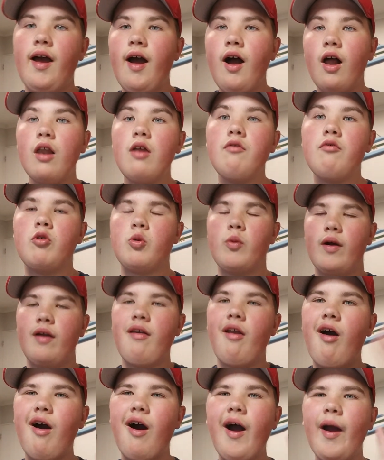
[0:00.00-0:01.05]
Hello everyone,
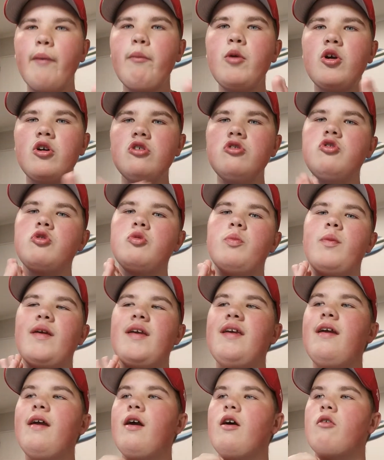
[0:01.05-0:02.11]
I'm going to be
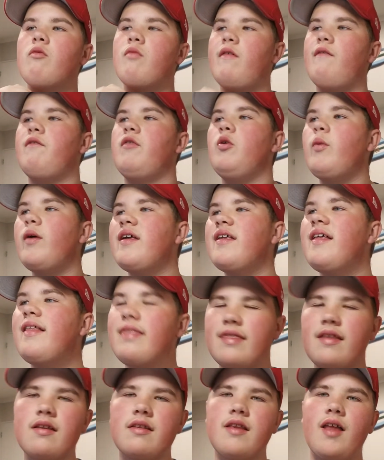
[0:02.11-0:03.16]
reviewing
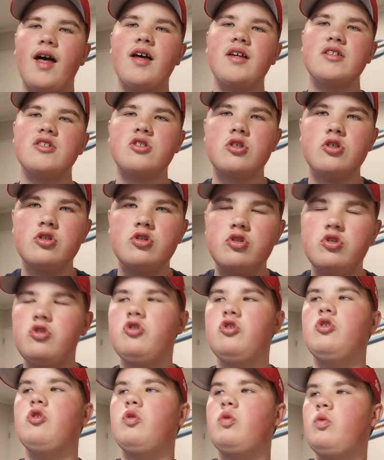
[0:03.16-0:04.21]
The Last
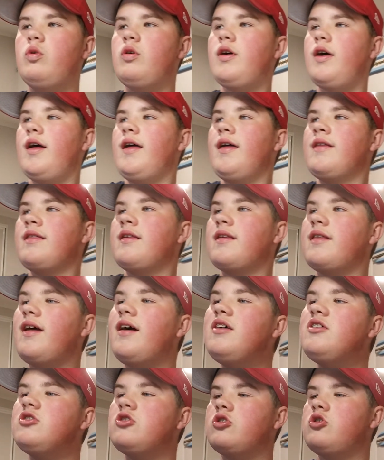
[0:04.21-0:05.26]
Duel. The
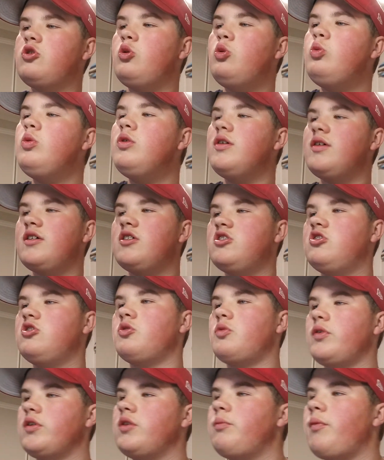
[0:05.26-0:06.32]
Last Duel is
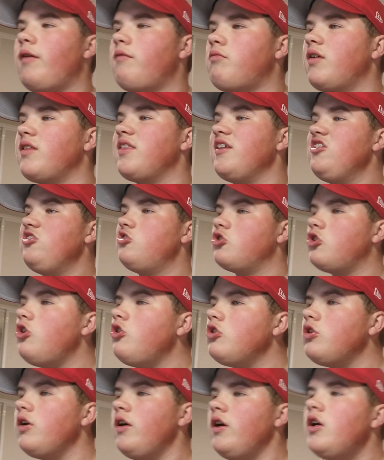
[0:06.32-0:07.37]
directed by Ridley Scott,
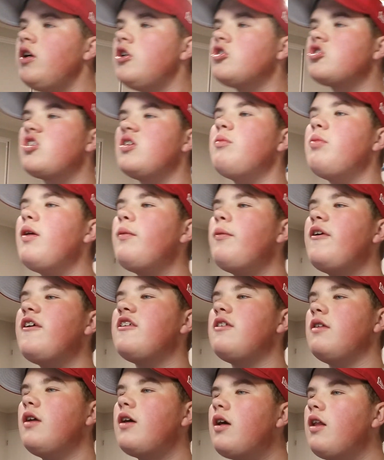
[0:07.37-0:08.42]
screenplay by
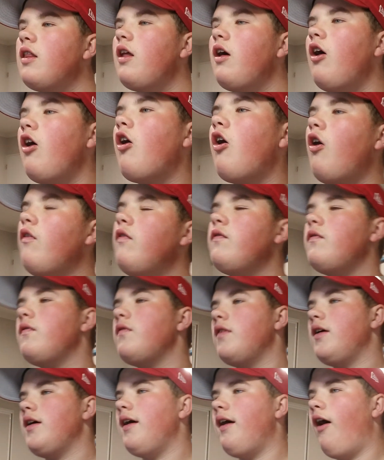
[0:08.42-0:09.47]
Nicola
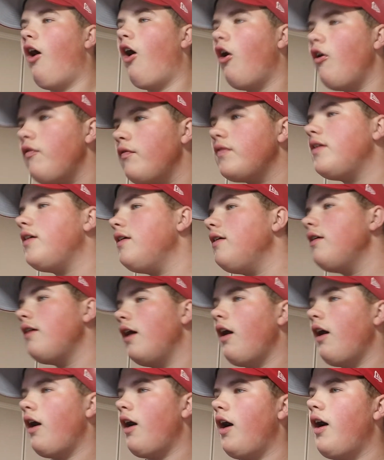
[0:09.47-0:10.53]
Hoffner,
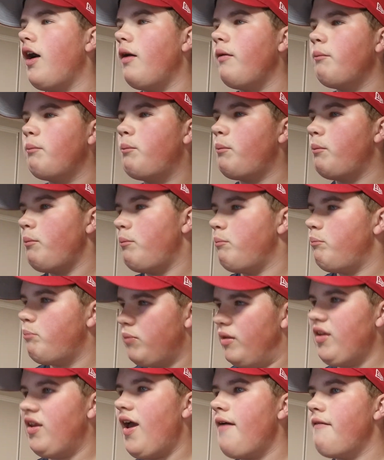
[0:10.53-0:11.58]
Ben
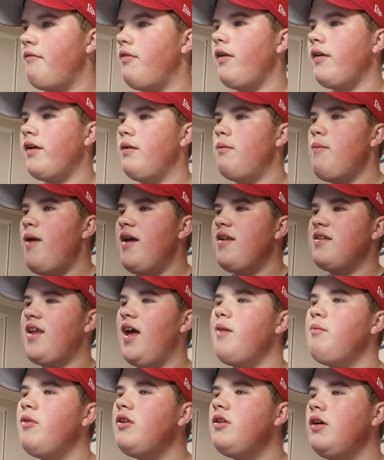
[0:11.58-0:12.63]
Affleck and Matt
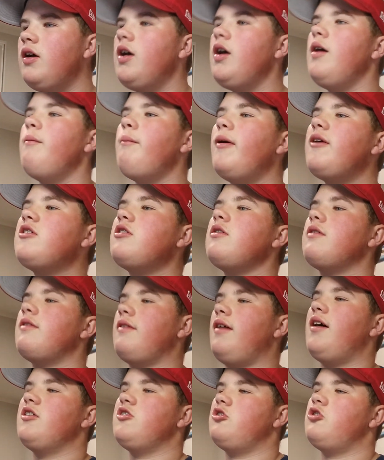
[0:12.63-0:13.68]
Damon, based on The
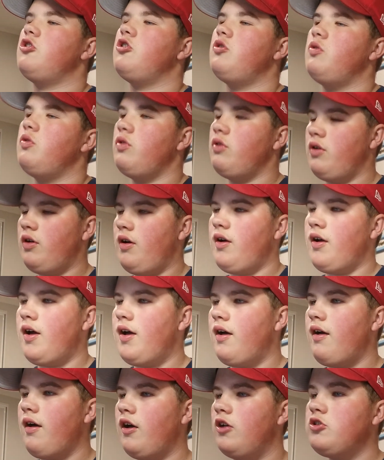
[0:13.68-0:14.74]
Last Duel,
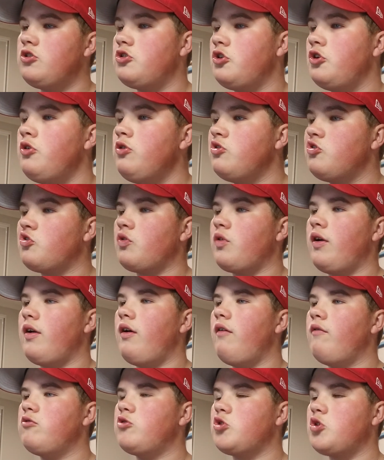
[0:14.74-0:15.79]
a true story
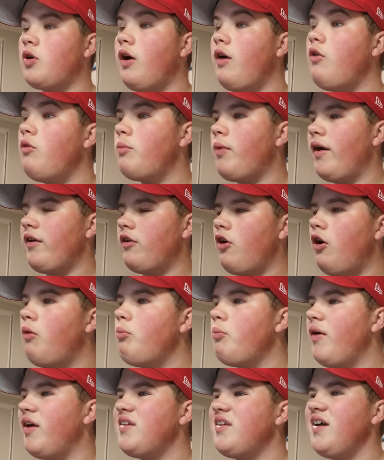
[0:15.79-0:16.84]
of trial by
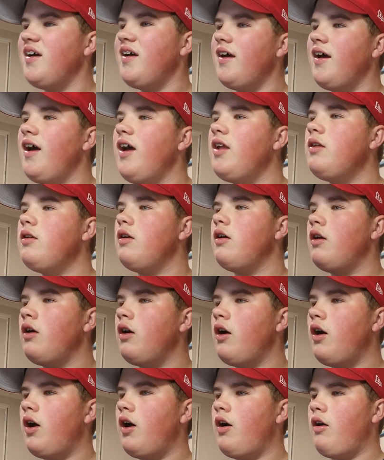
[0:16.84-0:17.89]
combat in
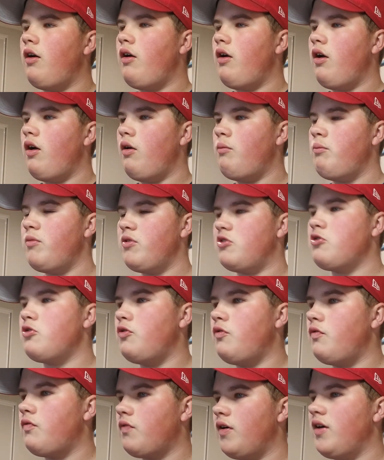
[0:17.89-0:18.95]
Metropolis,
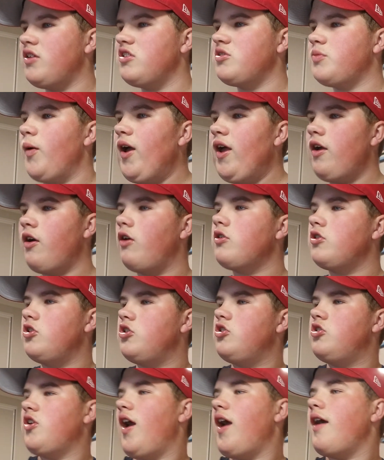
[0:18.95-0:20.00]
France by Eric
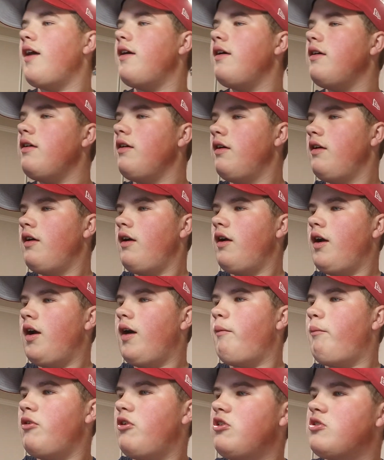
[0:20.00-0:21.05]
Jagger,
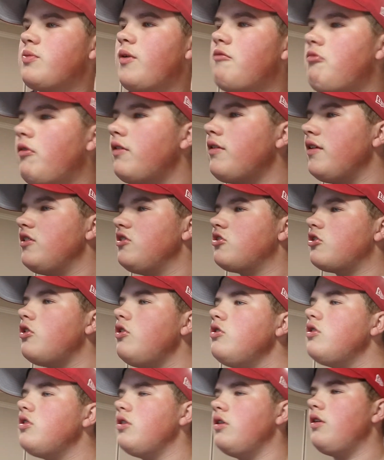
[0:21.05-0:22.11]
produced by Ridley
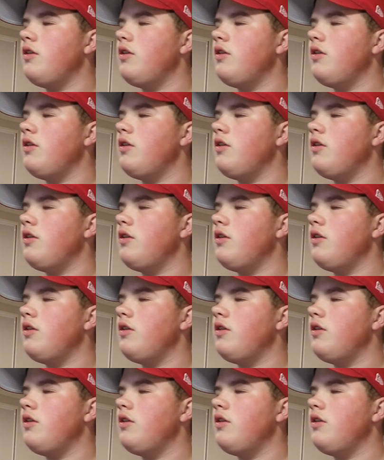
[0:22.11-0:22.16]
Scott,